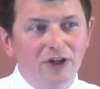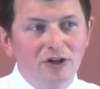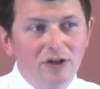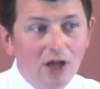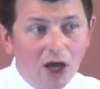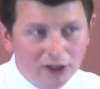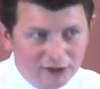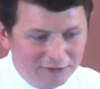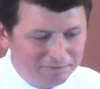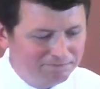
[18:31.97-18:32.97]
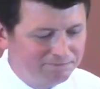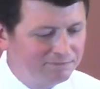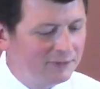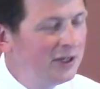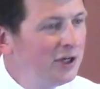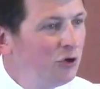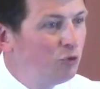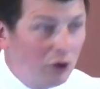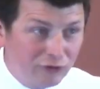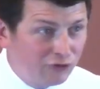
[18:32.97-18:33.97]
none
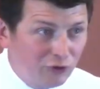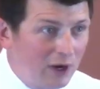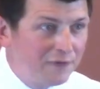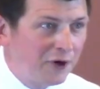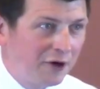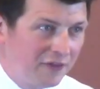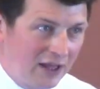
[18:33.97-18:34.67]
whatsoever.